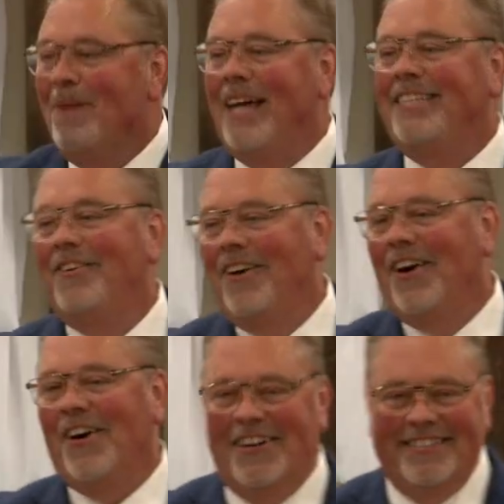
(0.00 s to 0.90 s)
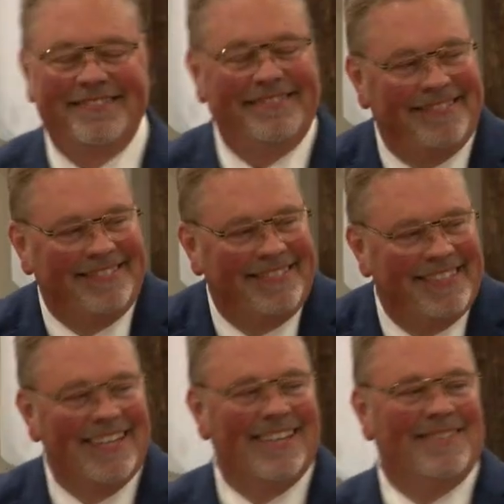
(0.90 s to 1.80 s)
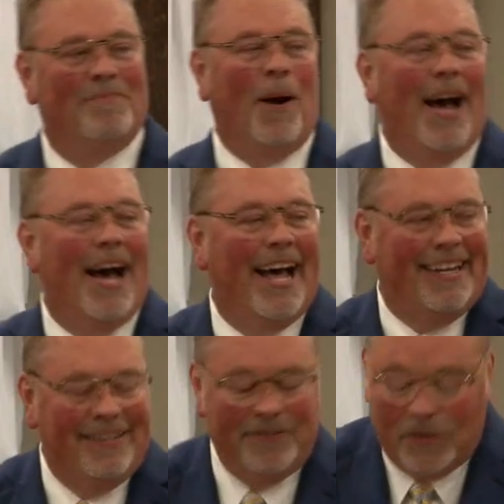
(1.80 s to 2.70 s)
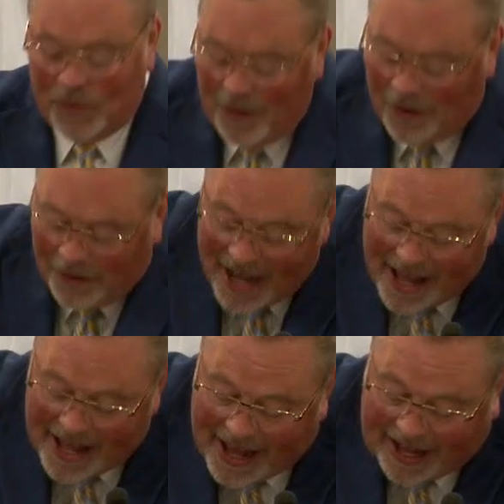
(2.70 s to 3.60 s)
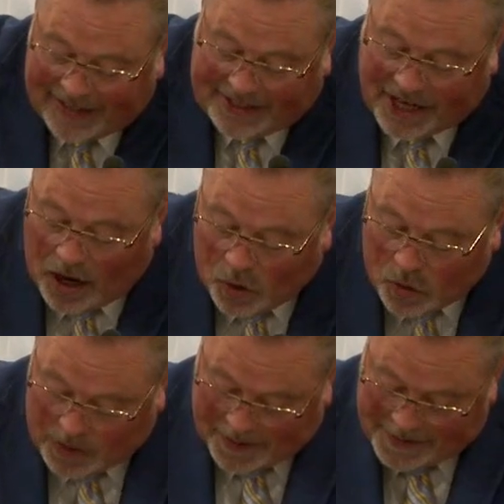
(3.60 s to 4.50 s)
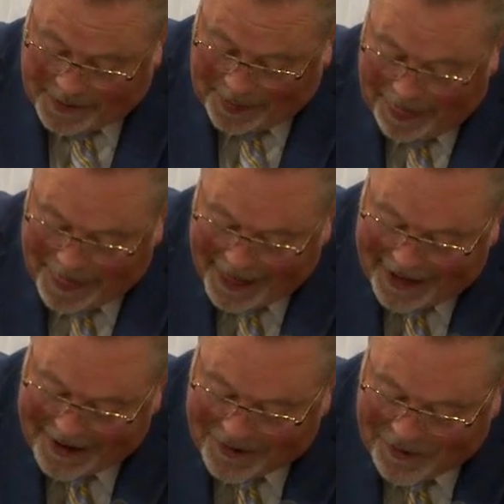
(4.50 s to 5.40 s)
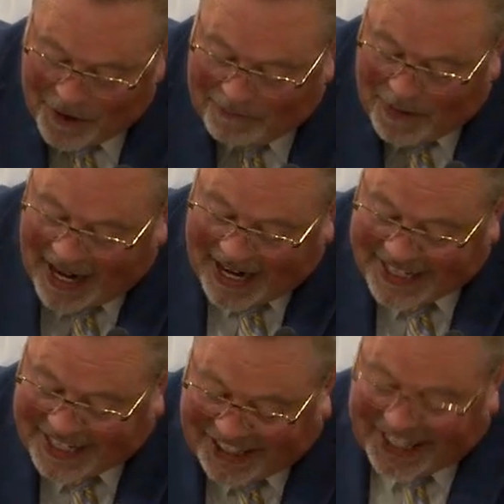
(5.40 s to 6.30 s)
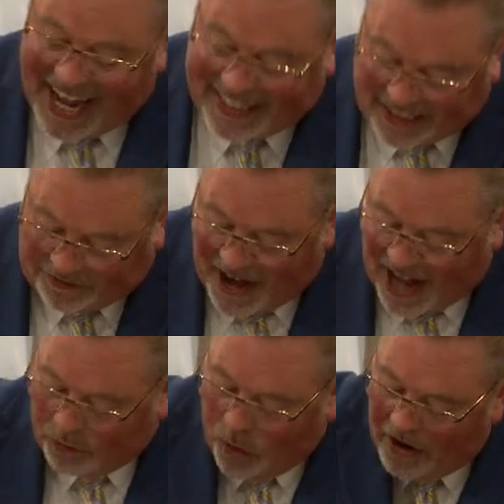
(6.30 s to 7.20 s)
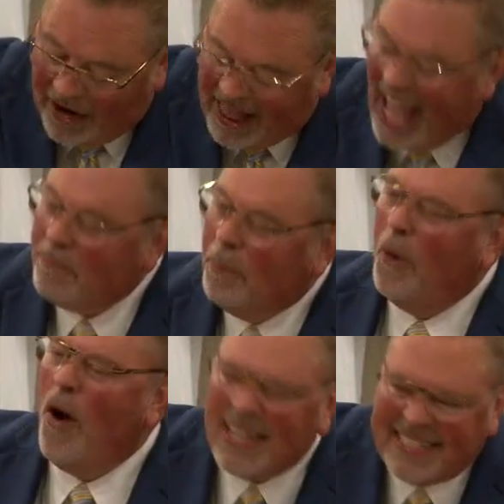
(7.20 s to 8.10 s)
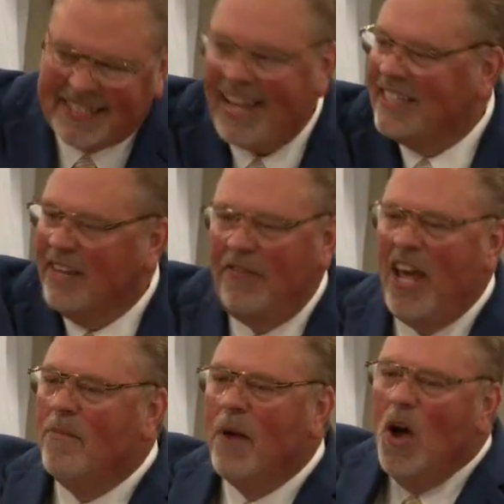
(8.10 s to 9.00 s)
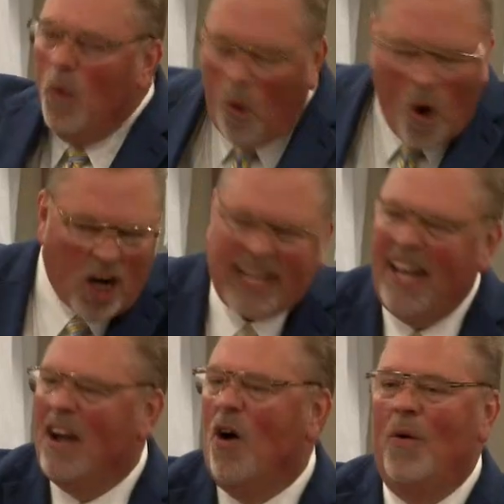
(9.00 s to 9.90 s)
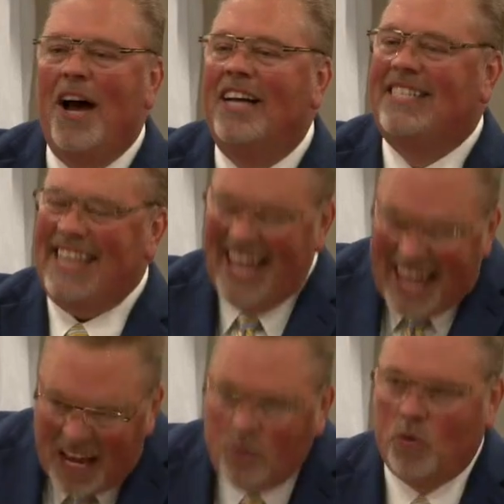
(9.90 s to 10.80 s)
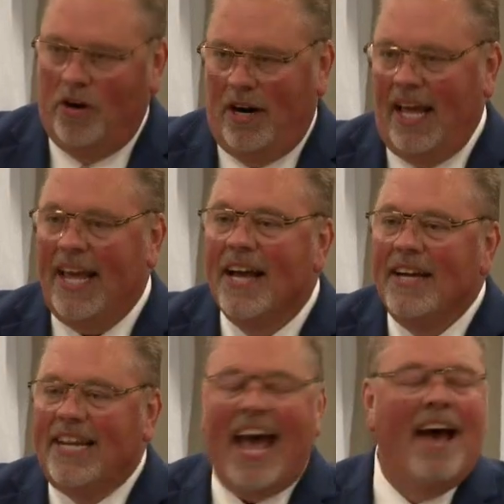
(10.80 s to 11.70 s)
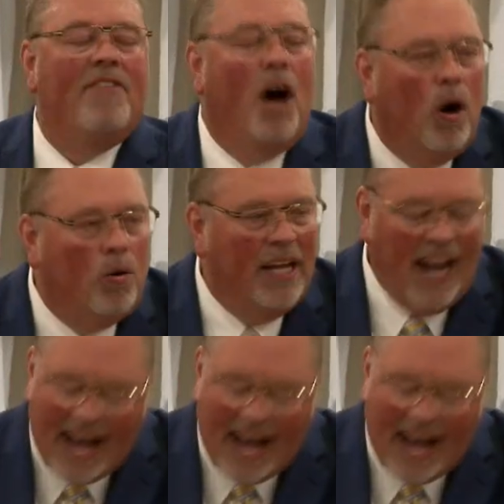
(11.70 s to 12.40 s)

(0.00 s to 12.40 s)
bless your heart. Pride. Oh, Lord. And so We've been sanctified. We're in that process of Him working on us inwardly to have holy